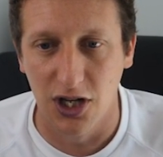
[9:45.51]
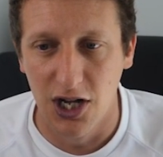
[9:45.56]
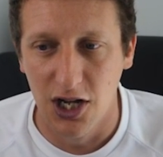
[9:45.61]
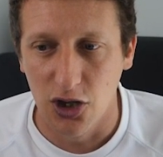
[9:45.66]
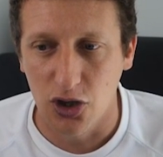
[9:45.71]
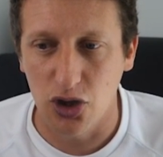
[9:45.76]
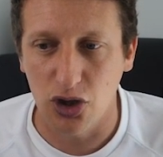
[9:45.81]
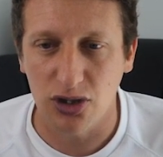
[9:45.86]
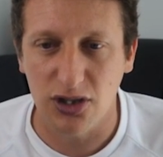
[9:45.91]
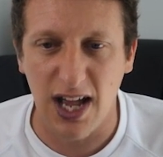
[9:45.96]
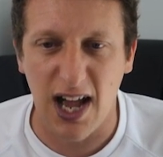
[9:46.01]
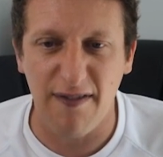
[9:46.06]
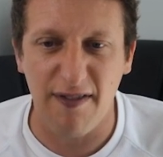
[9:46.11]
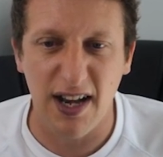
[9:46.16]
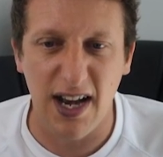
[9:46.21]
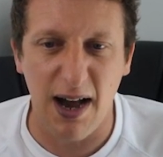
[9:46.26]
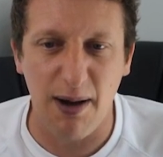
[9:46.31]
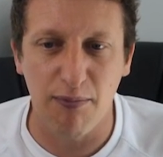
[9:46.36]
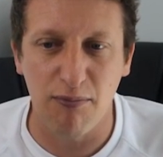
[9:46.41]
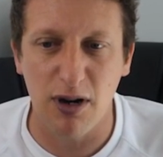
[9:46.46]
Just having
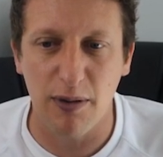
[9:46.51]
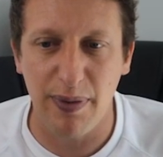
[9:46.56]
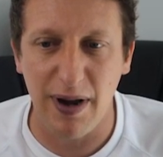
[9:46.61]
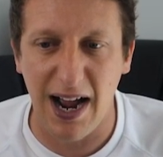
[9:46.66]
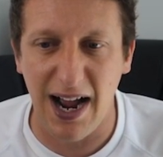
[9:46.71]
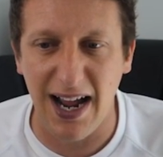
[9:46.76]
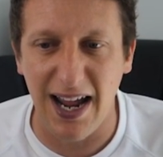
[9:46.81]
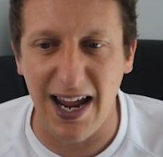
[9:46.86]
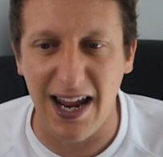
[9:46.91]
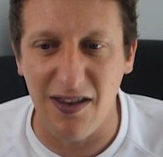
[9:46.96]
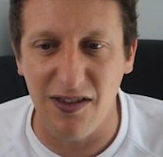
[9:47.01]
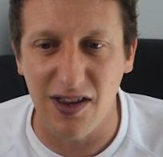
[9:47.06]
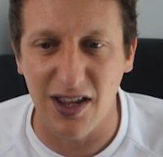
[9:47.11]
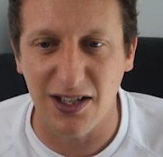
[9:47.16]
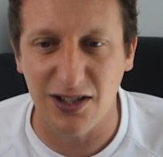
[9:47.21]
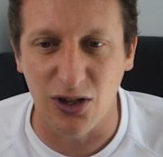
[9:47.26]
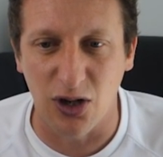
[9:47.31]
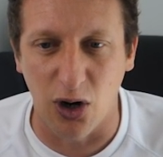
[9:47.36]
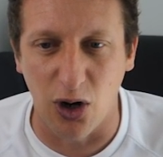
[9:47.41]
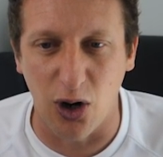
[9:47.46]
Amrabat in
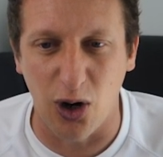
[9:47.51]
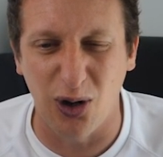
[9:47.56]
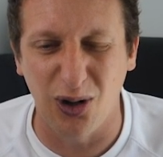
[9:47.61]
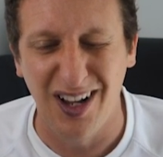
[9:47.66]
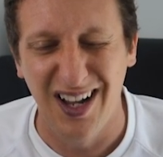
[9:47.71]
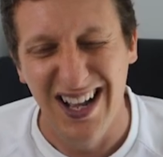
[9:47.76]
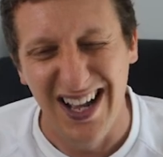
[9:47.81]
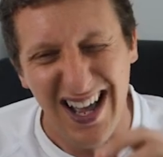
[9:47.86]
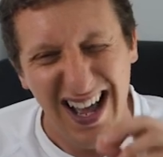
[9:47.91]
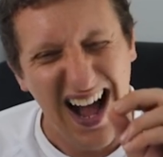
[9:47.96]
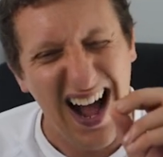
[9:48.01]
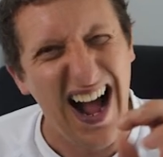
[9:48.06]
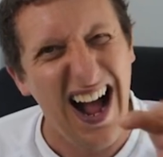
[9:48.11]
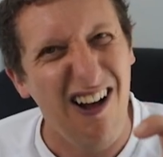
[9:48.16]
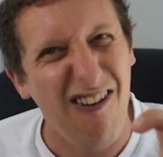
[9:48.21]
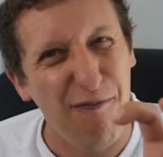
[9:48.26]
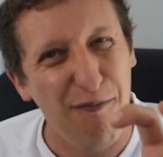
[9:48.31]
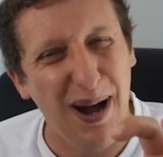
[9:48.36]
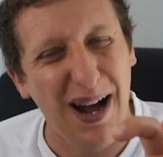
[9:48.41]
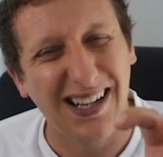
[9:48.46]
this hole,
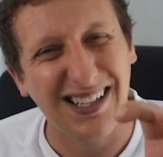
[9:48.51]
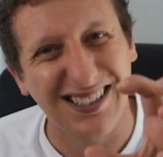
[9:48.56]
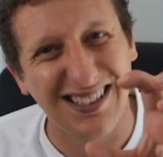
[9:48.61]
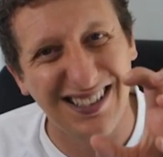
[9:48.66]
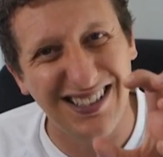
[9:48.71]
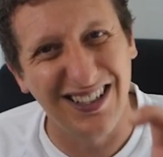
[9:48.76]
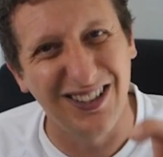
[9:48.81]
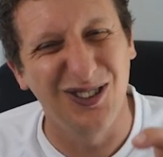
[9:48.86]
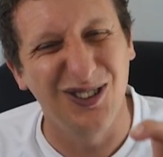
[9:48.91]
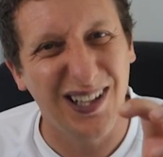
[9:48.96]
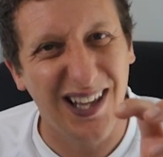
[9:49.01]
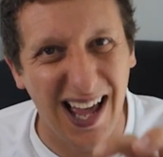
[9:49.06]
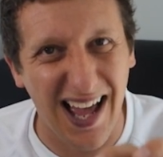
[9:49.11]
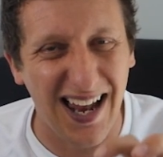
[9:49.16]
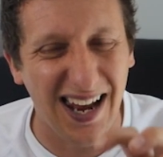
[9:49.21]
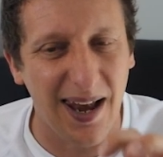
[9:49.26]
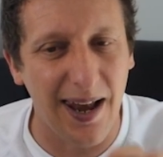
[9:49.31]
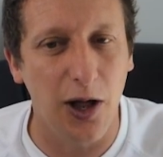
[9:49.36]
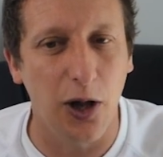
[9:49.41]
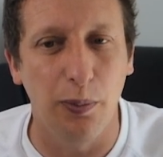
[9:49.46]
halfbacks still get a
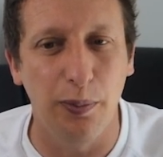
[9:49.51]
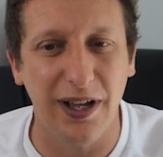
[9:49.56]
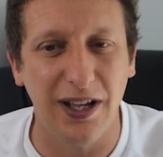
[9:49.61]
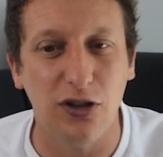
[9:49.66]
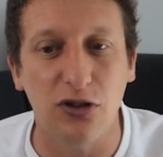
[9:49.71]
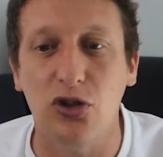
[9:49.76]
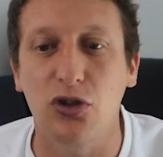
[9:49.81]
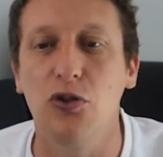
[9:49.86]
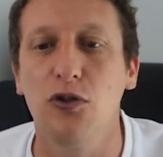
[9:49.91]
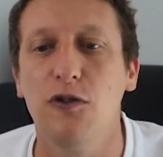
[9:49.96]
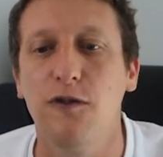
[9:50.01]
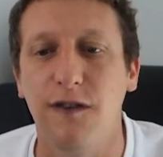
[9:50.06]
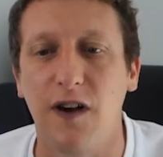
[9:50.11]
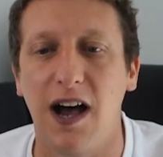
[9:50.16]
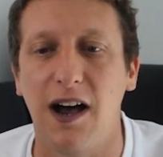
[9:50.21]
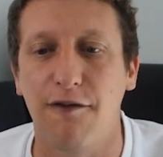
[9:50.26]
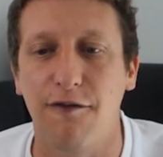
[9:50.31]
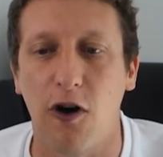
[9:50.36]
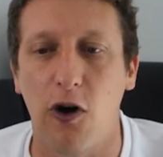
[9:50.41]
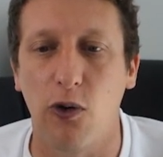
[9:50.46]
little bit too
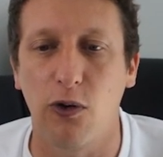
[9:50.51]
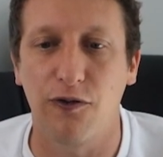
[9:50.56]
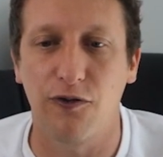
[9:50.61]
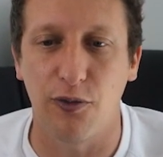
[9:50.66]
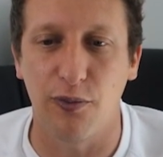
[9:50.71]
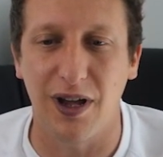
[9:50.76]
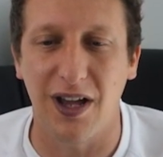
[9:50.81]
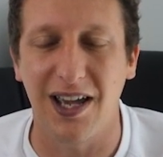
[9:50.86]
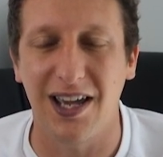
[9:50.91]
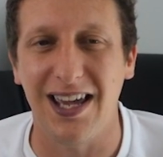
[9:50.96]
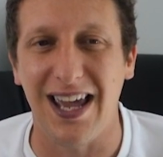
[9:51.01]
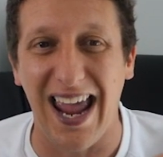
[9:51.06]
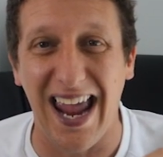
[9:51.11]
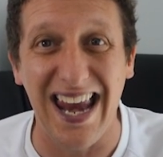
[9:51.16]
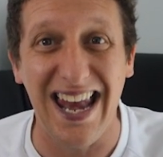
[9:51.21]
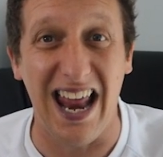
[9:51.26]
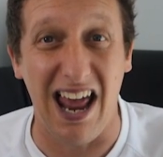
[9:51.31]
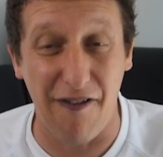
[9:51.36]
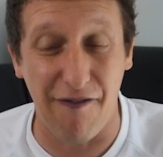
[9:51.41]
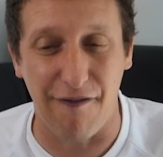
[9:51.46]
far forward for me
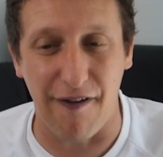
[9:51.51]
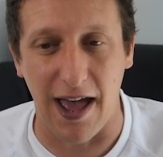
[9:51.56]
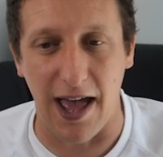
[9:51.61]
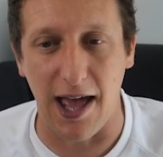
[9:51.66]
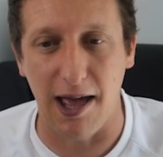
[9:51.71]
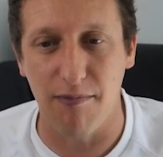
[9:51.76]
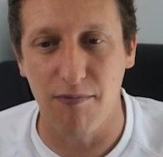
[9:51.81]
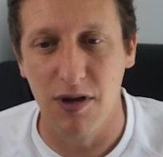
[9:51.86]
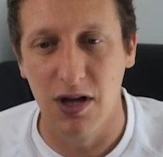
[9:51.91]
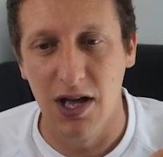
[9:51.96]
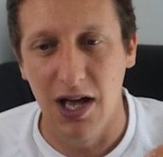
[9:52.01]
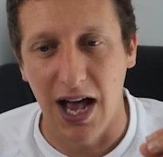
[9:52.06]
in FM.